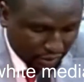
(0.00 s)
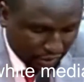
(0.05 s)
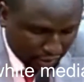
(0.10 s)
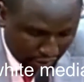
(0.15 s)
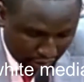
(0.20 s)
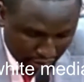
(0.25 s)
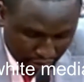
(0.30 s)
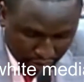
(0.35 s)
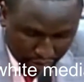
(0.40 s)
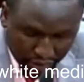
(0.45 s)

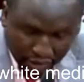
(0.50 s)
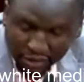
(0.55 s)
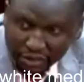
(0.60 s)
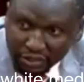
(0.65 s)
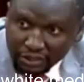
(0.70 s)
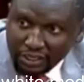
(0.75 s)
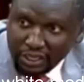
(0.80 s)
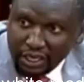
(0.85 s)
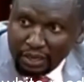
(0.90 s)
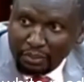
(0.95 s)
and it
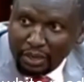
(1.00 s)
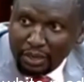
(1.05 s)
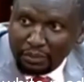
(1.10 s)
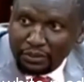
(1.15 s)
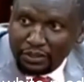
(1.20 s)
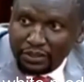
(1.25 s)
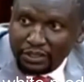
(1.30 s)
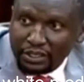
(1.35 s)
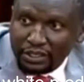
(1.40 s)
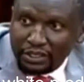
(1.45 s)
is hereby
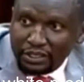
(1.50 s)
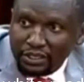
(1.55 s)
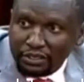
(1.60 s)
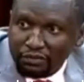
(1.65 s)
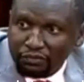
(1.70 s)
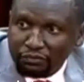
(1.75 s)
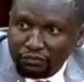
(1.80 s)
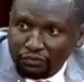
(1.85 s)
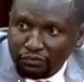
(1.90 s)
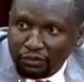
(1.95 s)
presented
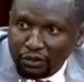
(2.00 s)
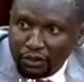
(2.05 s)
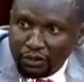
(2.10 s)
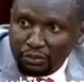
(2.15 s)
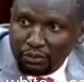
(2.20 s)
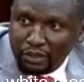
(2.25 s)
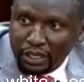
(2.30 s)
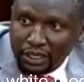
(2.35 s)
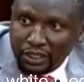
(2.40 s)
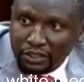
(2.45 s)
in
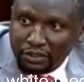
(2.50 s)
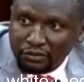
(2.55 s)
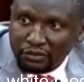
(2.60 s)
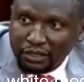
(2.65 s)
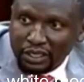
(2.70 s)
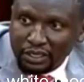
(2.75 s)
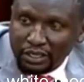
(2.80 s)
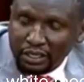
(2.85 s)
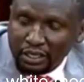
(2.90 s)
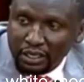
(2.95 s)
volume 8 of
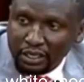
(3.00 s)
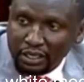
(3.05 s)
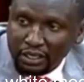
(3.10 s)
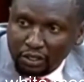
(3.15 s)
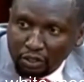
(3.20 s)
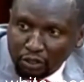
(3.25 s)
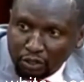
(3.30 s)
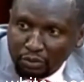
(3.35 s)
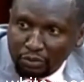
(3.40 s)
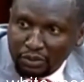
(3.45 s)
the
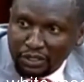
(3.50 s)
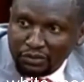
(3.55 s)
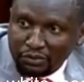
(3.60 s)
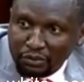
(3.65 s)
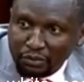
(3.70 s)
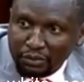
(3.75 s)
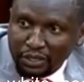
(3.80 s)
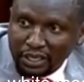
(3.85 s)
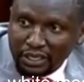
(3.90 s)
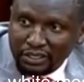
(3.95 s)
documents
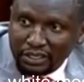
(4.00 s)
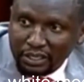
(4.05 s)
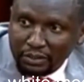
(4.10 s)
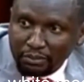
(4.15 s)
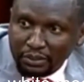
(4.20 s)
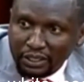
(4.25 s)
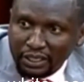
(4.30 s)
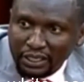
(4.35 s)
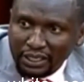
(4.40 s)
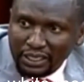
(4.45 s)
from the
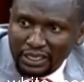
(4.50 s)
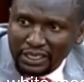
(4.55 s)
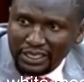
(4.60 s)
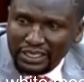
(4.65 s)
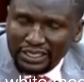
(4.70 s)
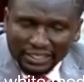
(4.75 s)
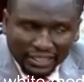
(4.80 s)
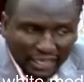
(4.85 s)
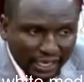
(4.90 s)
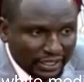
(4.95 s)
Assembly,
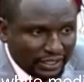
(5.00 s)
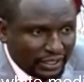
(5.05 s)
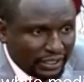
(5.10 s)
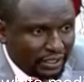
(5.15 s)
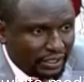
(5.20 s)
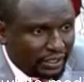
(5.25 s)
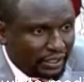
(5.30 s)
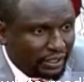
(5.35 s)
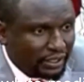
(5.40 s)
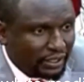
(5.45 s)
cited